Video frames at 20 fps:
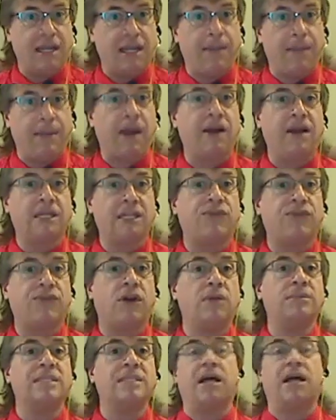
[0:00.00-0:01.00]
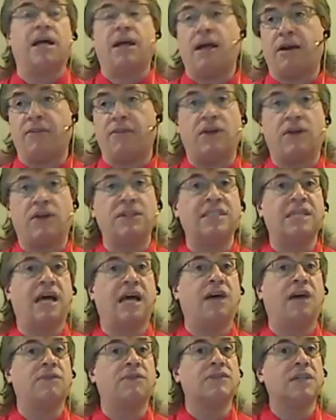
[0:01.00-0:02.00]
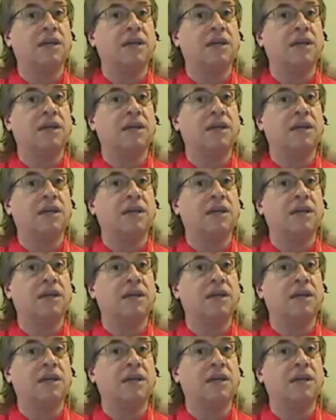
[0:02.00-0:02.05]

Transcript: a paradise for ourselves